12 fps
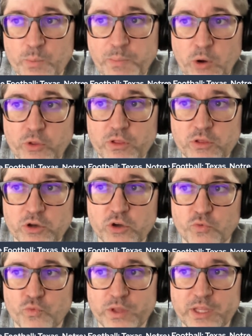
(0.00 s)
both look
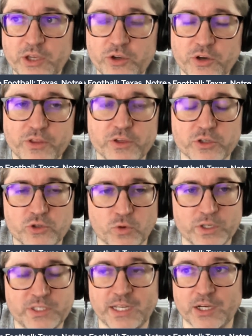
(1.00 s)
really good. The
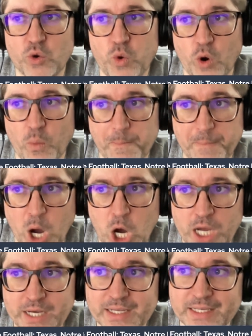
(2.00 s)
source said, quote,
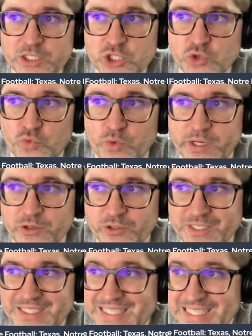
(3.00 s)
"Bond is the
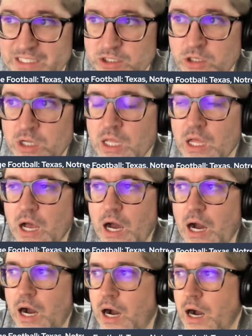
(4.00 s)
real deal."
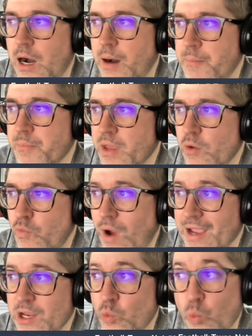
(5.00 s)

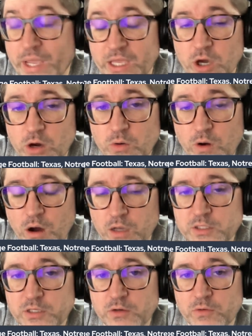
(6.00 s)
Ryan Wingo
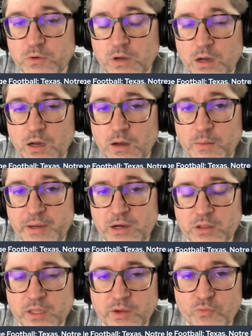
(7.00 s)
also
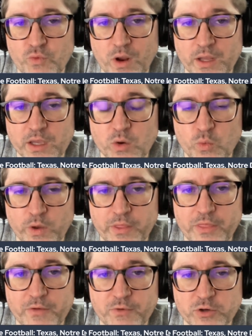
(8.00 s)
apparently running with
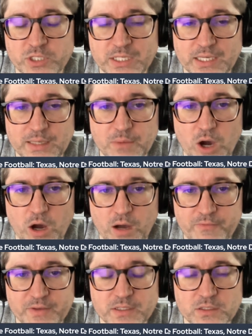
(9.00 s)
the first team
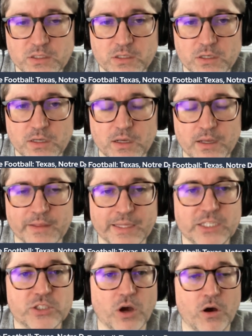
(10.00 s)
offense, at
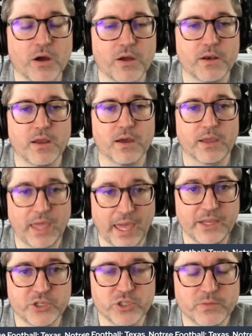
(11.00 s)
least on
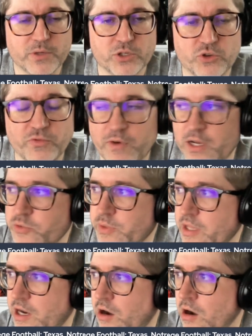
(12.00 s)
occasion, but true freshman
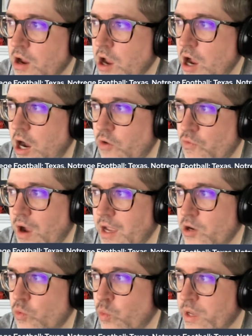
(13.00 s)
there,
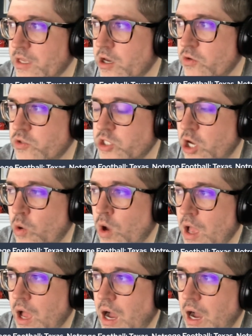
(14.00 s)
Ryan Wingo. So
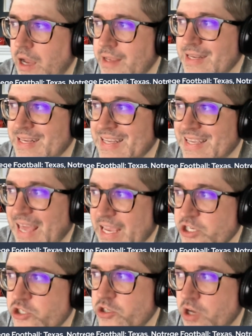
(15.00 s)
an
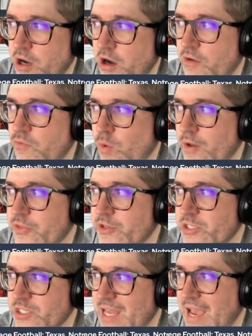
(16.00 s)
indication of what the
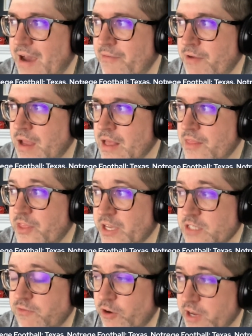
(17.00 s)
staff
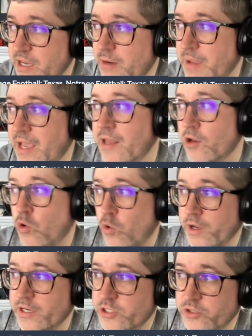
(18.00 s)
thinks for him. And
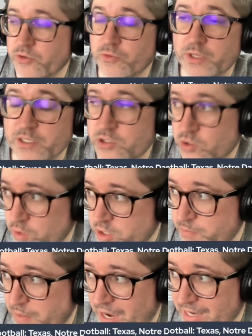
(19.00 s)
according to this source
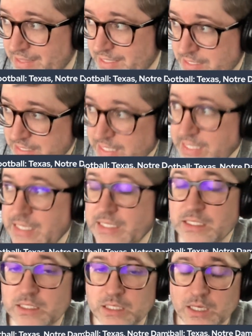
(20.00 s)
behind the
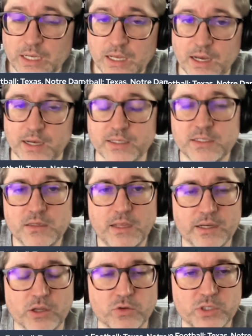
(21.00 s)
scenes,
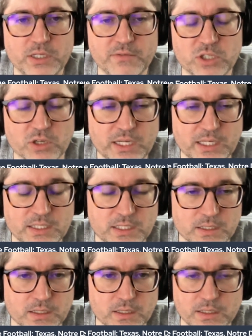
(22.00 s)
head coach Steve
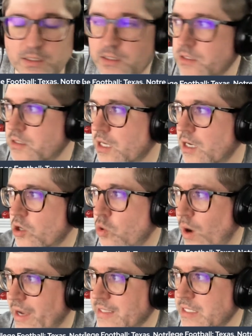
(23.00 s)
Sarkisian is
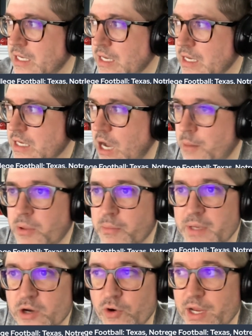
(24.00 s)
quite
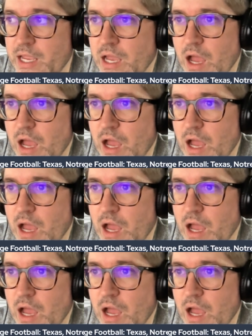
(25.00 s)
complimentary